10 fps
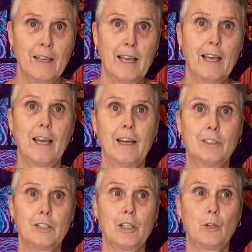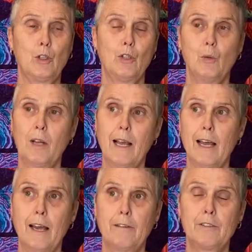And you will
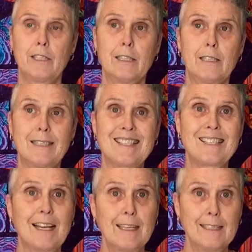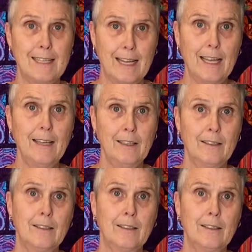have till Sunday